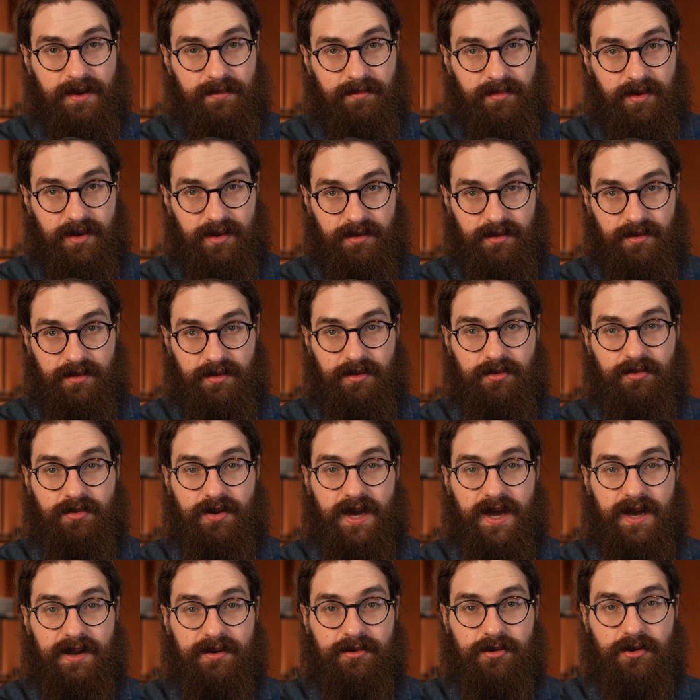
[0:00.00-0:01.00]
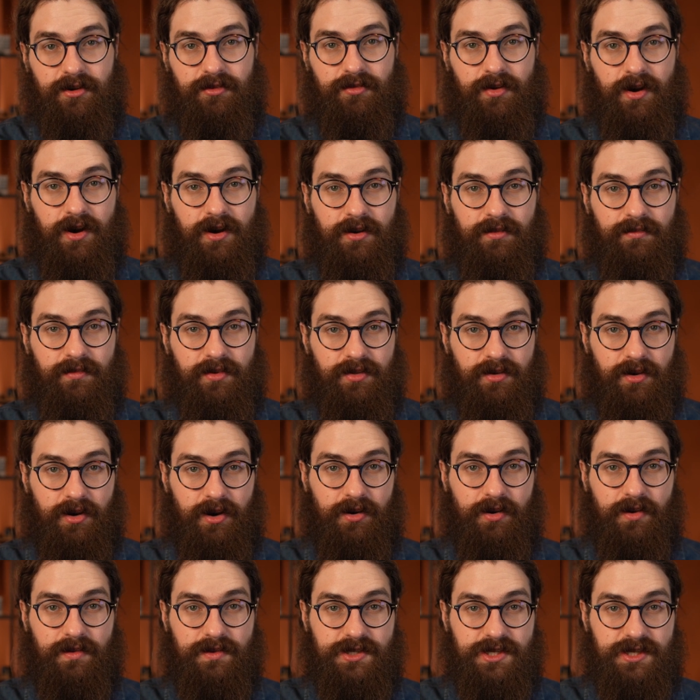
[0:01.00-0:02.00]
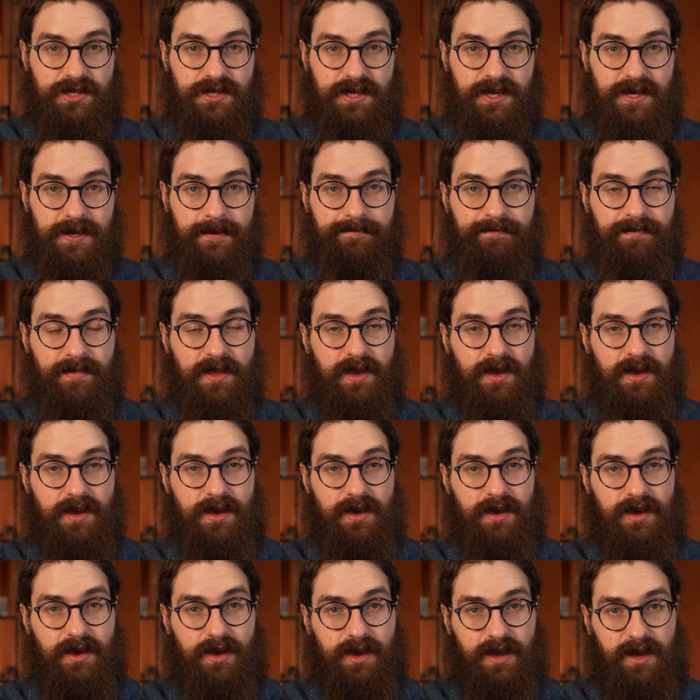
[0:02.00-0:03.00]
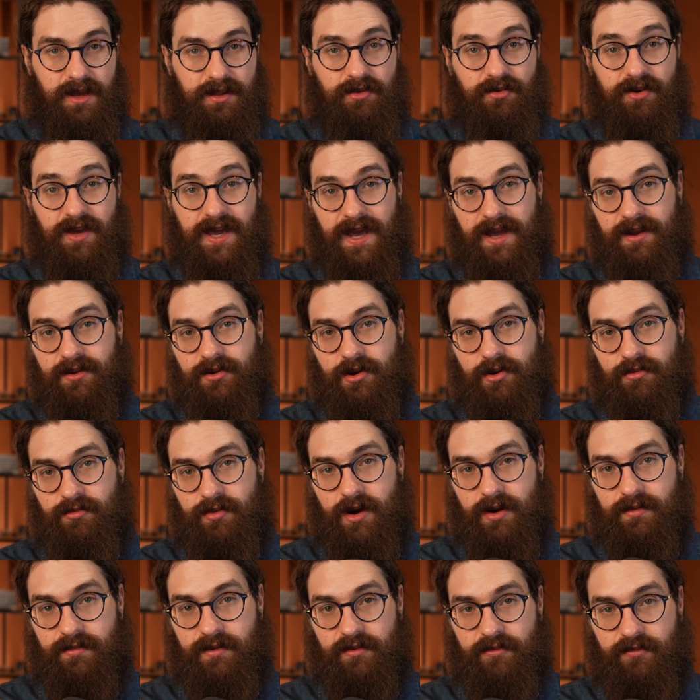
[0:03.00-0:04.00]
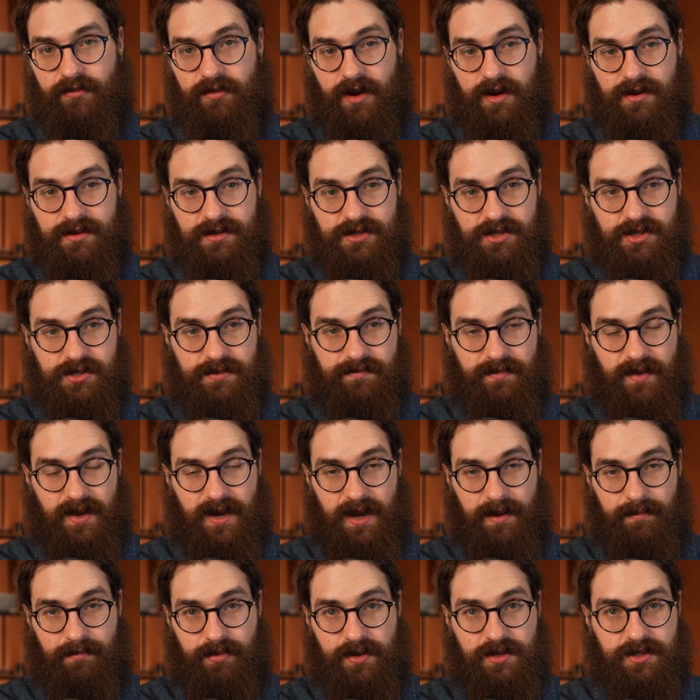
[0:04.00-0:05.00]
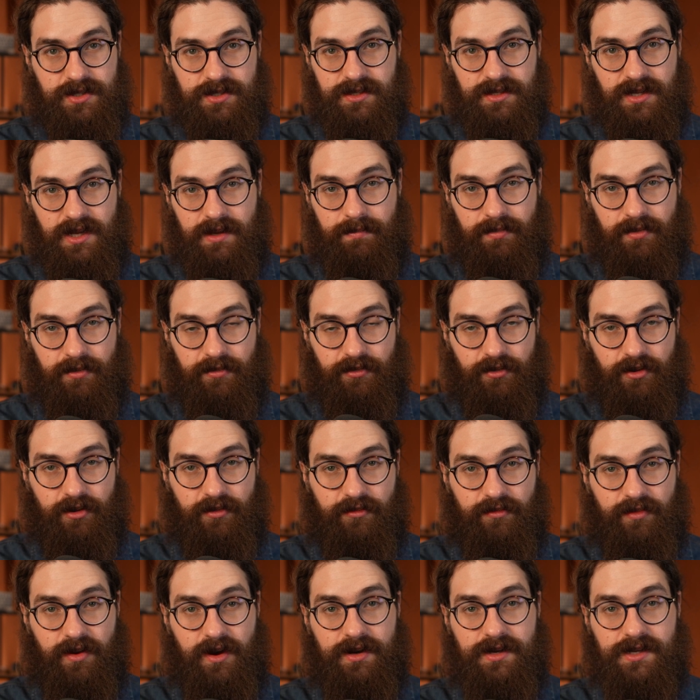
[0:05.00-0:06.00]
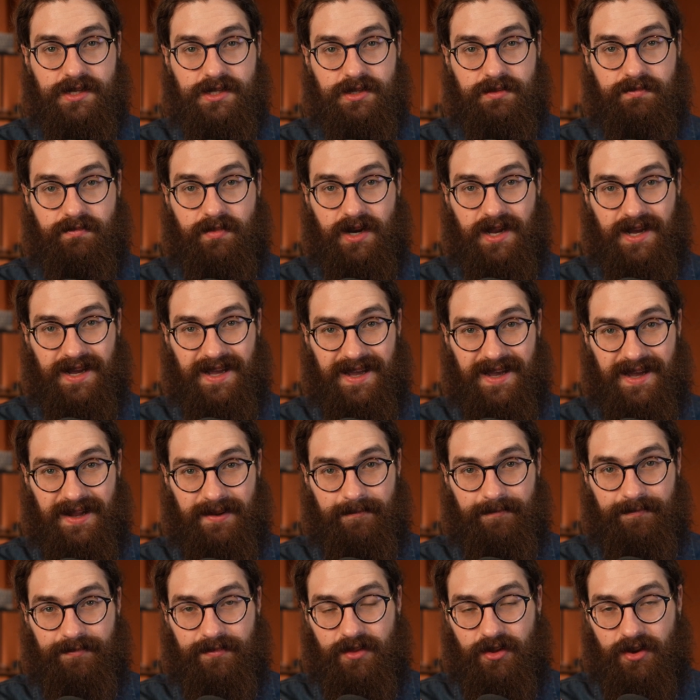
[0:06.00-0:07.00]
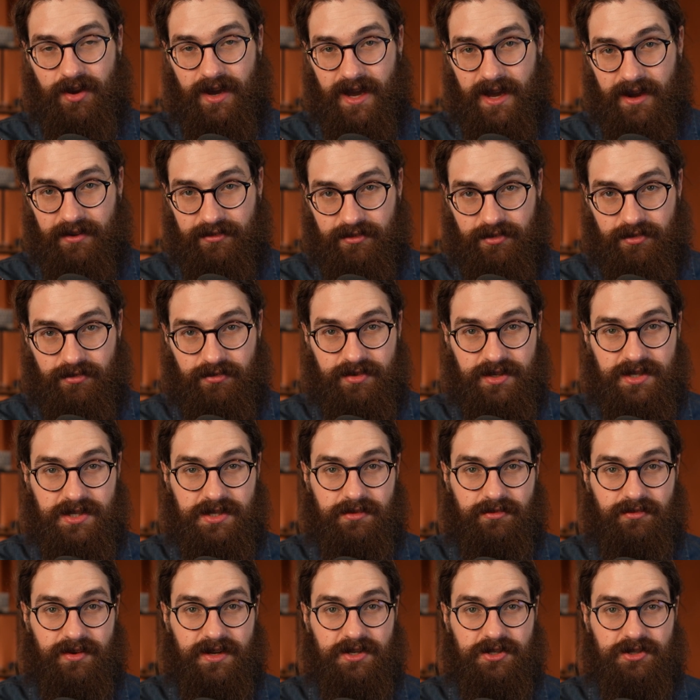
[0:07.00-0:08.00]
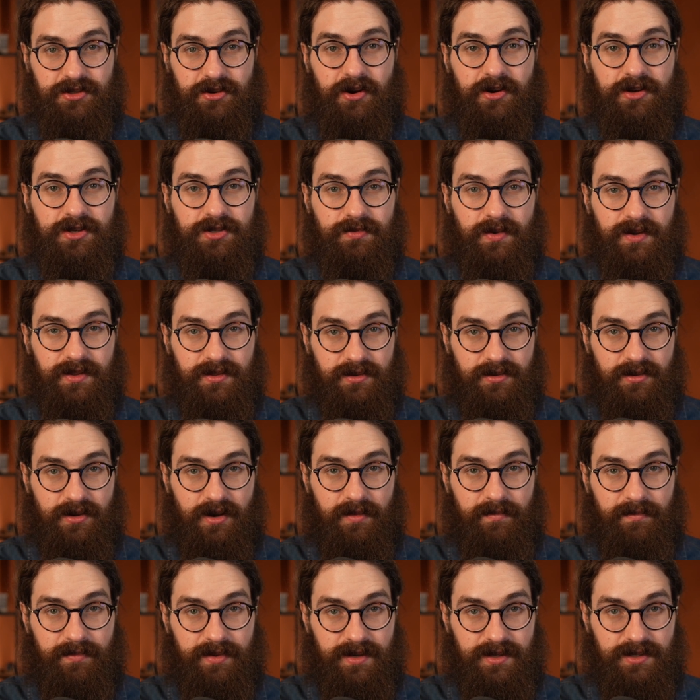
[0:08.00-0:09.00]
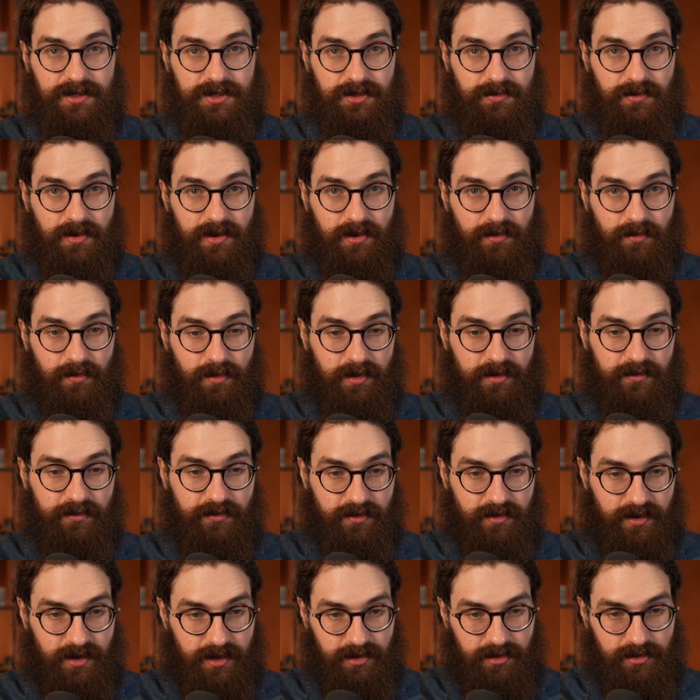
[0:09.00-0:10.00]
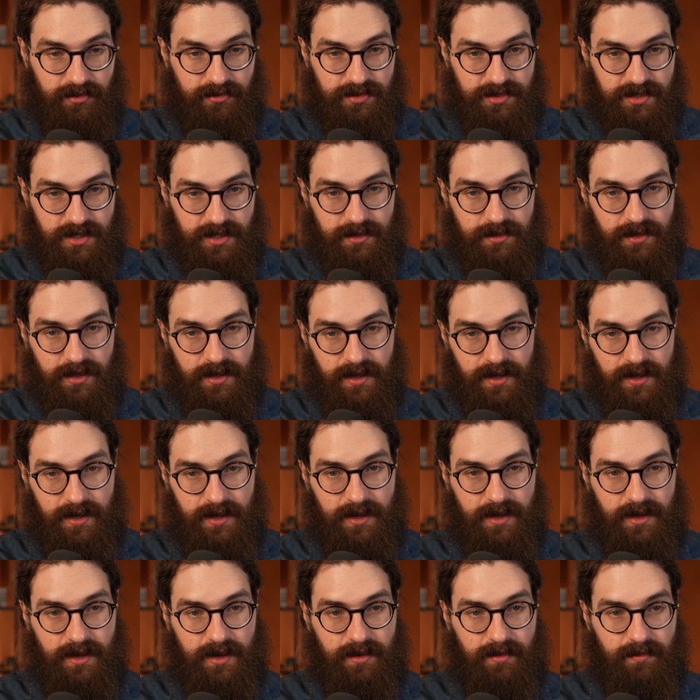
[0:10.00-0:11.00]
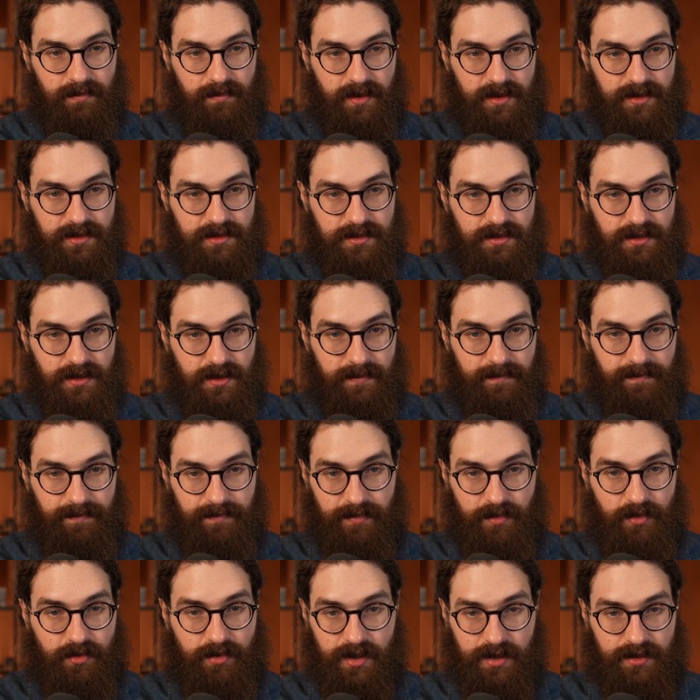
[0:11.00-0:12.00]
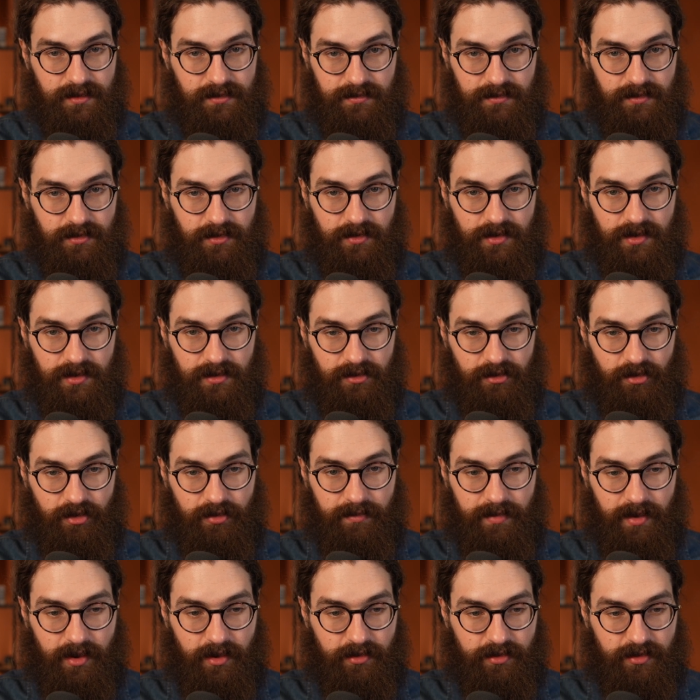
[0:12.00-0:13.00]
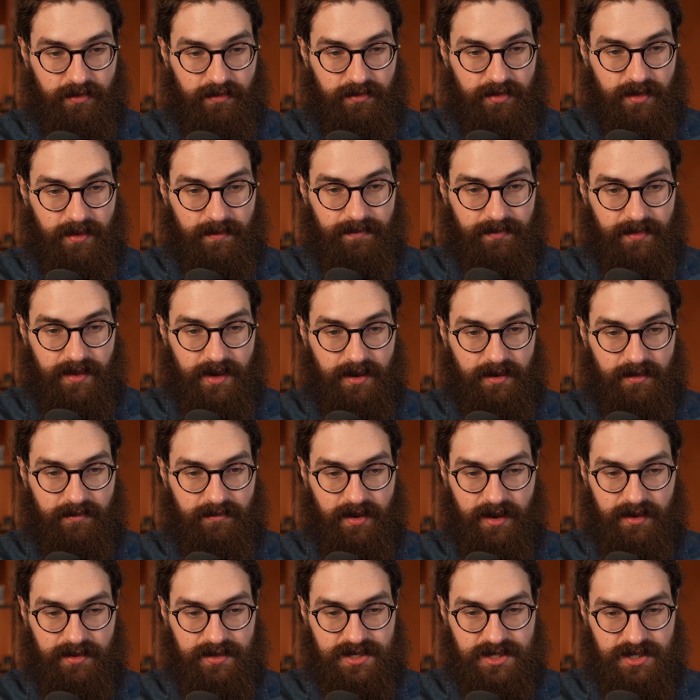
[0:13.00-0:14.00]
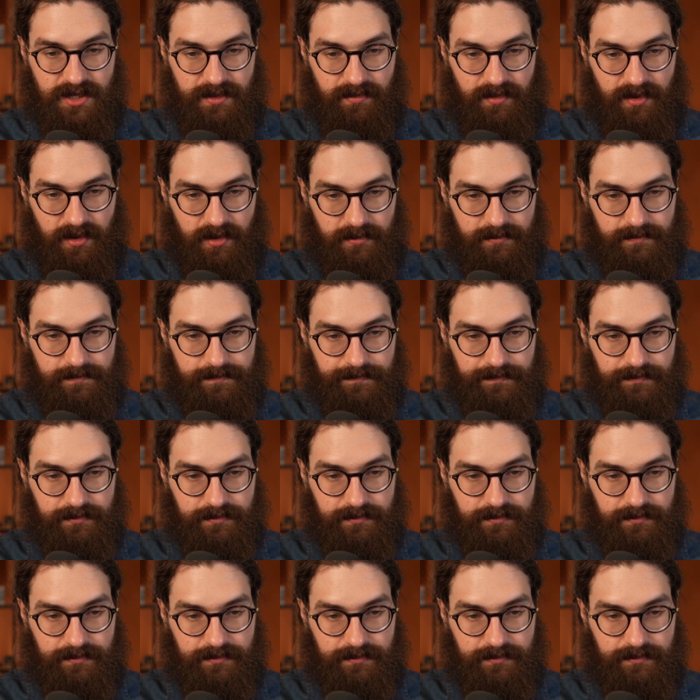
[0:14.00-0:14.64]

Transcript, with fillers: but you can't go wrong with Argo CD and you can't go wrong with Flux. I personally prefer Flux, but again, you have to research what the companies you want to work for are using. But you can learn both of them. They are very similar.